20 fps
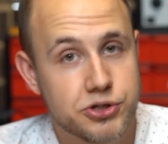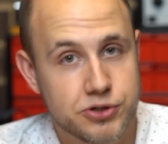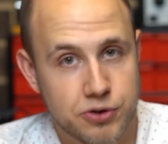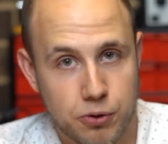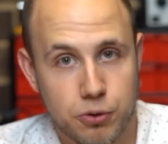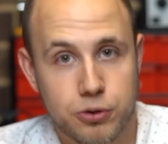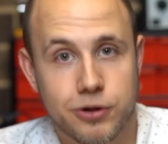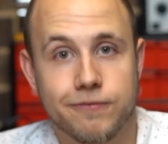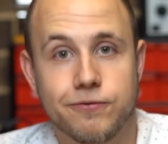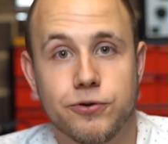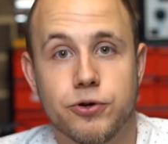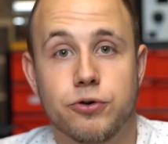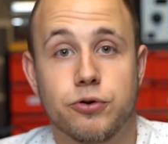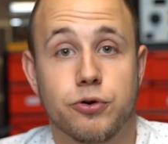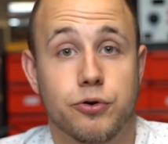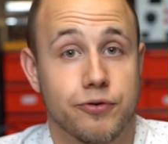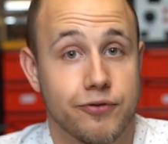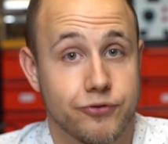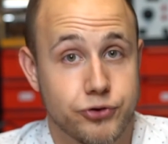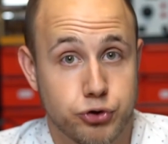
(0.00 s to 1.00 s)
to all of
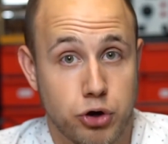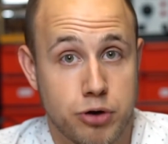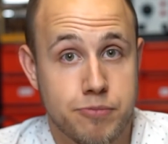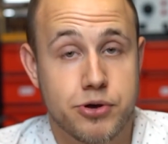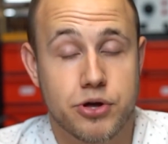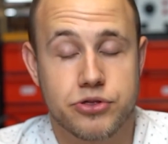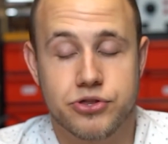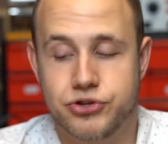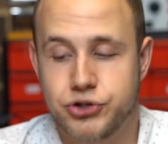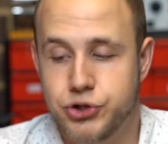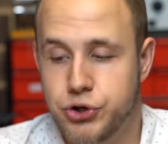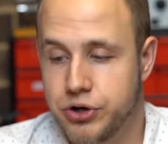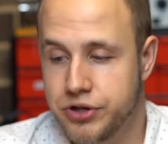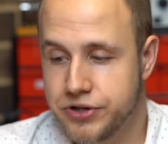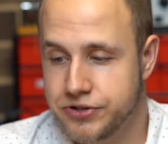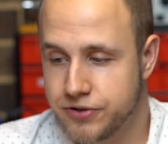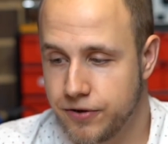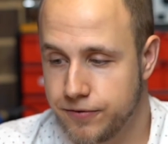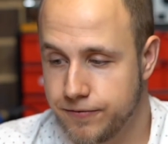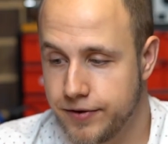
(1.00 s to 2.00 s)
you who have joined me on this
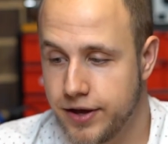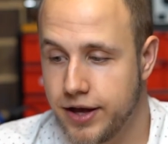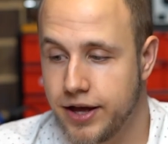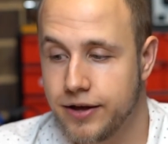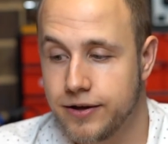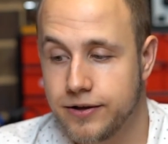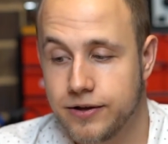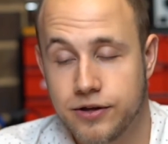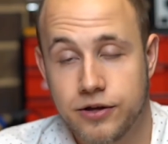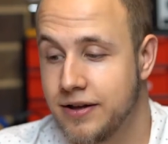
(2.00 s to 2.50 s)
journey so far.